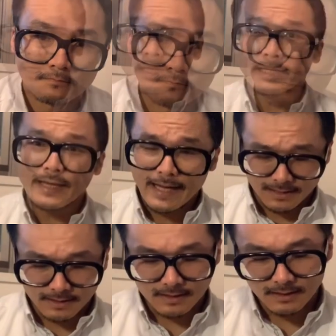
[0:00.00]

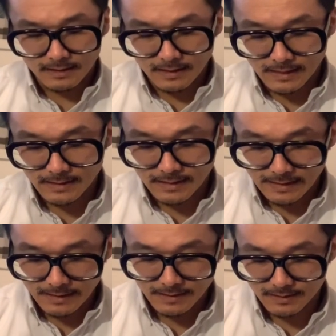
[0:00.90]
Next, this
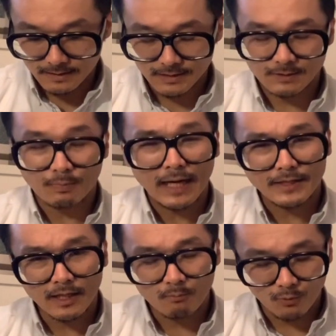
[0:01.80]
is spy
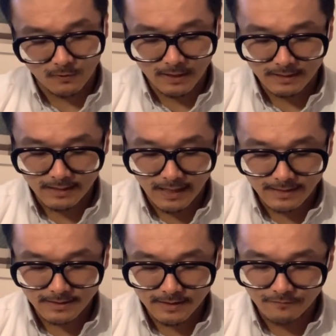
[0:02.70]
number
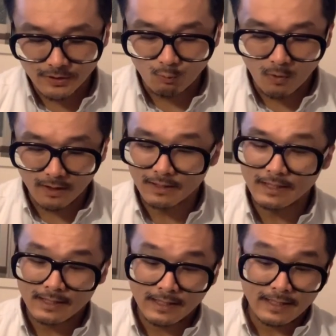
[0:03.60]
971
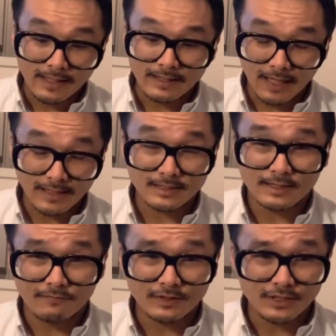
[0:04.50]
and
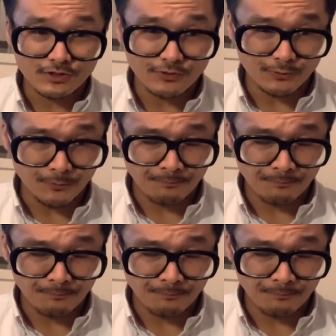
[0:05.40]
972.